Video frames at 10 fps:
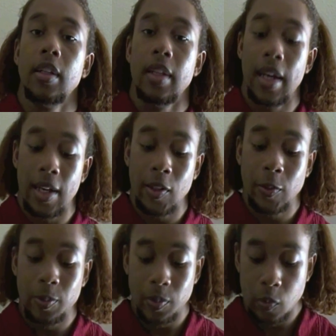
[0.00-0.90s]

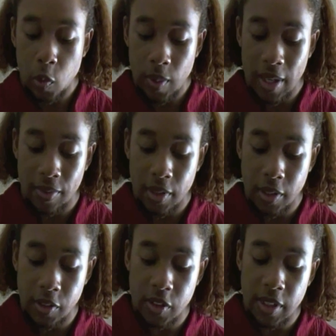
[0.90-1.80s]
Now, what we have to
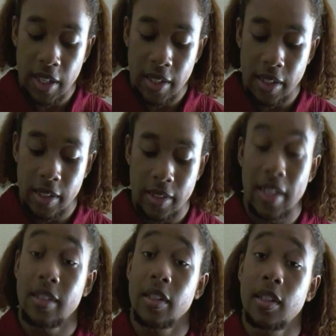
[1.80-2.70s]
understand is
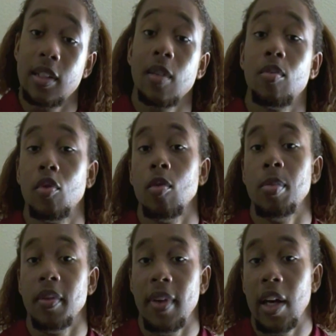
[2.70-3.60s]
that's a
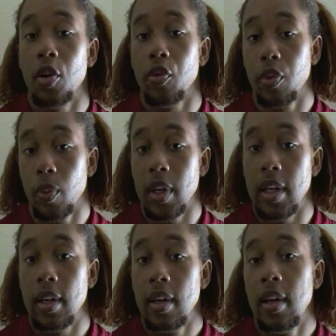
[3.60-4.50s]
subgroup of L3.